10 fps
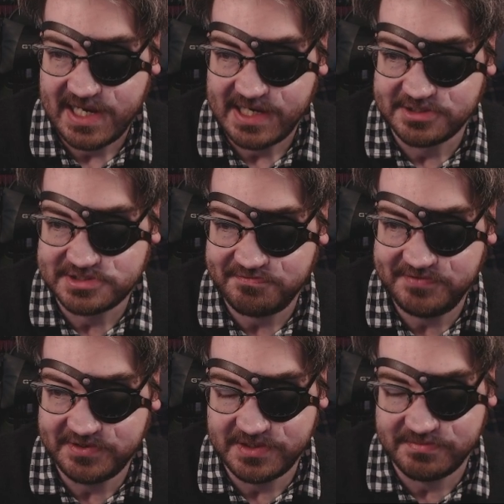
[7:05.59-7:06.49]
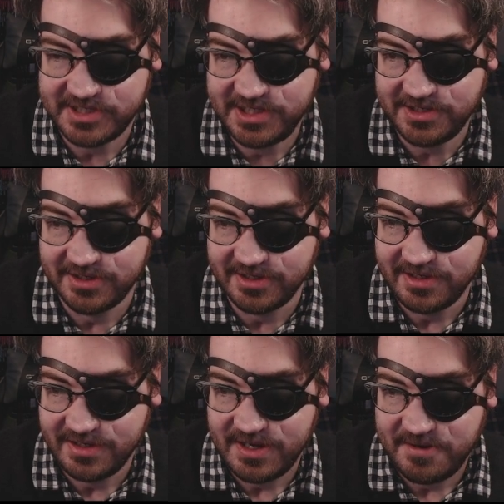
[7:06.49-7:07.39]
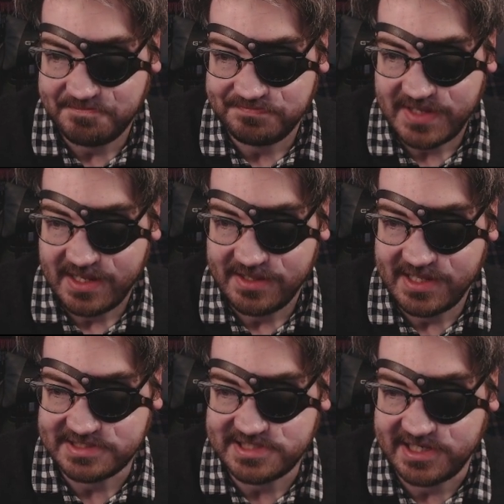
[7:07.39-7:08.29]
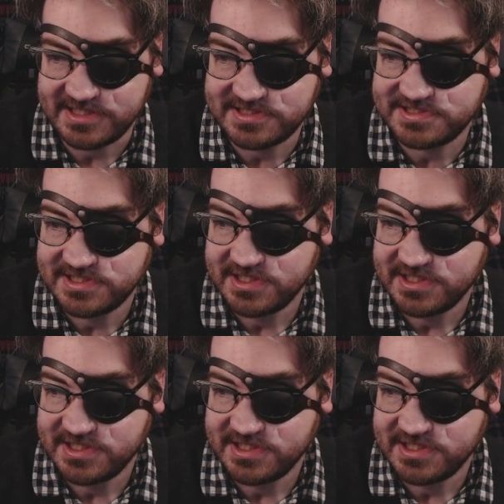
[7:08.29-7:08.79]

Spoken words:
There's a field over here that takes